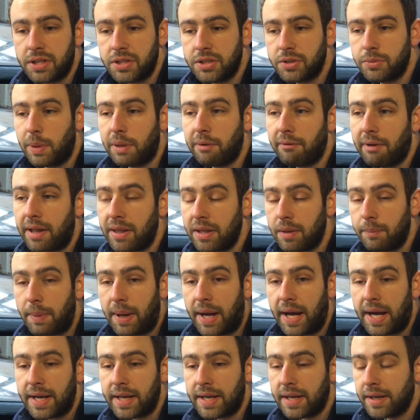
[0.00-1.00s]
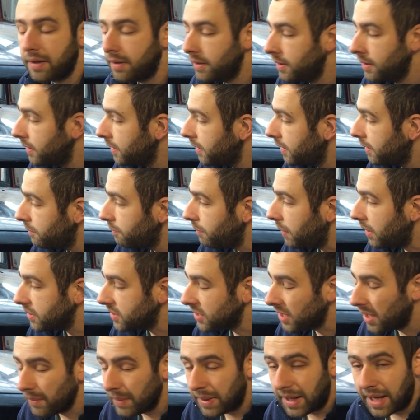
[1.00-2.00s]
swing around the back. By the
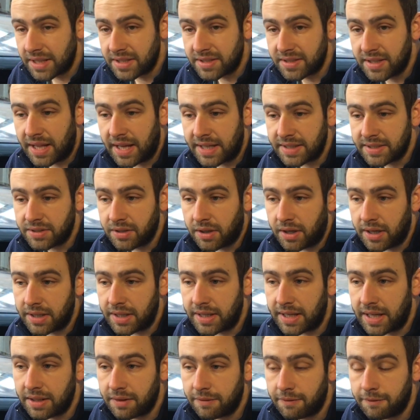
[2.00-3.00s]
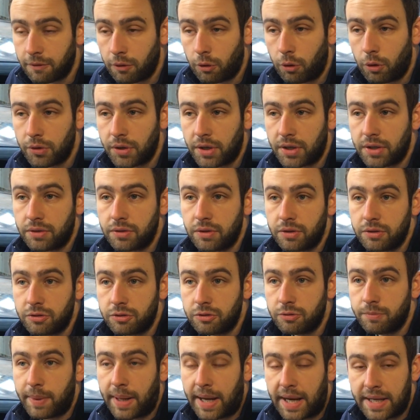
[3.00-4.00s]
time we get to that side and get the floor done on the
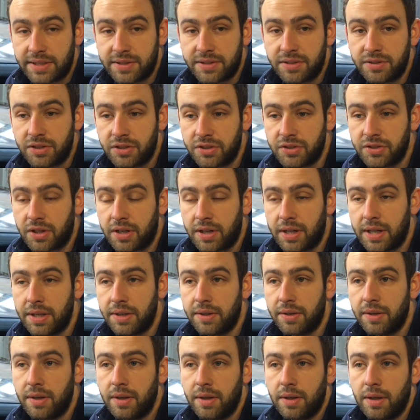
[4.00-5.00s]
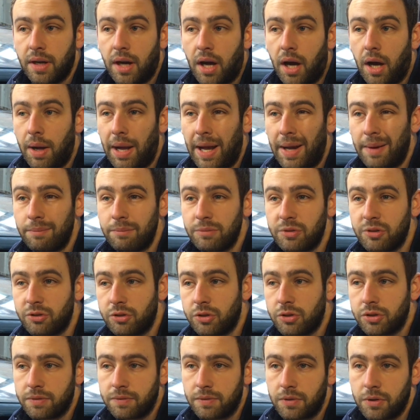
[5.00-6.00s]
passenger side, I am
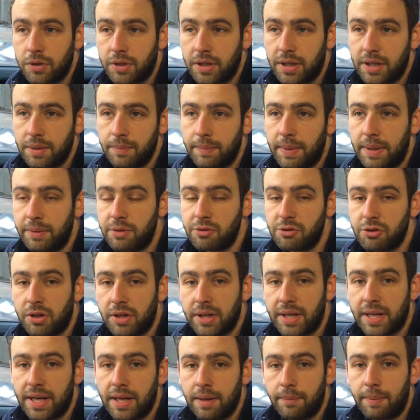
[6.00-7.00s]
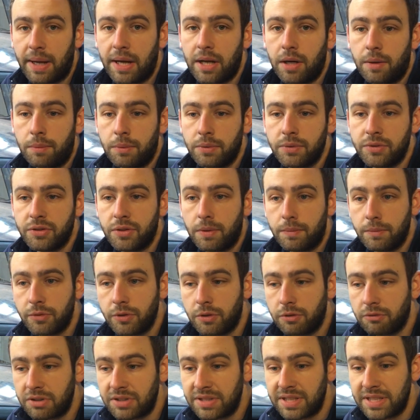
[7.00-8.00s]
sort of looking at maybe trying to get it back up on some
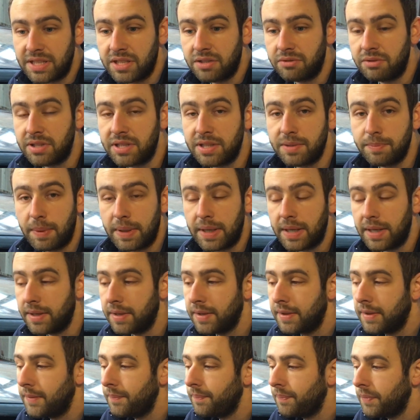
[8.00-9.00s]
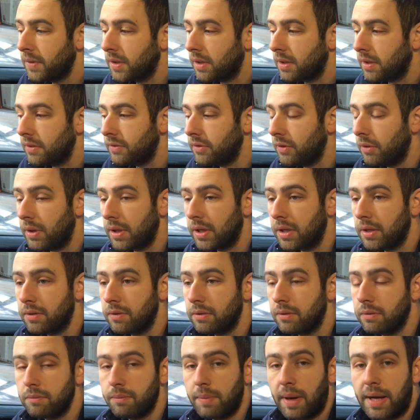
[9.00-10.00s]
sort of rotisserie spit so I
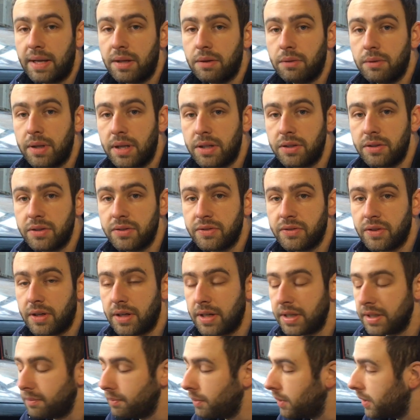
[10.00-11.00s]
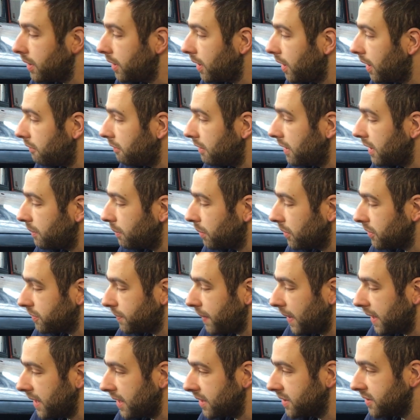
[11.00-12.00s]
can paint all the underside. But I really want to
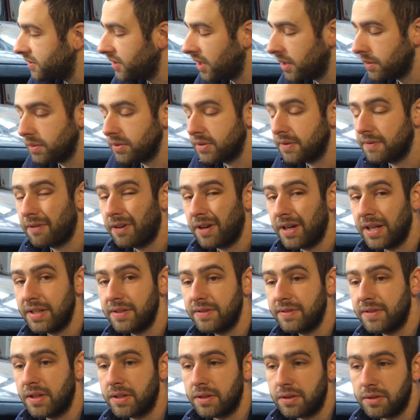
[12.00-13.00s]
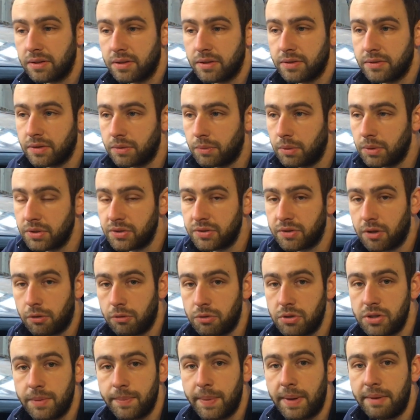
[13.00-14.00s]
paint the underside once the front end's done, because I want to
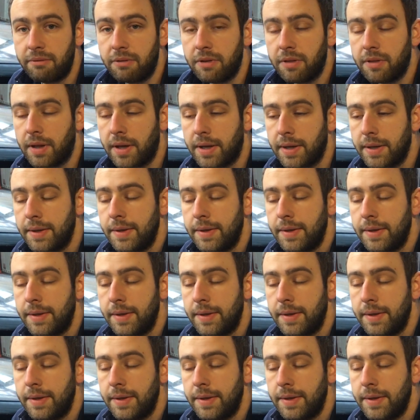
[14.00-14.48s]
stone chip everything.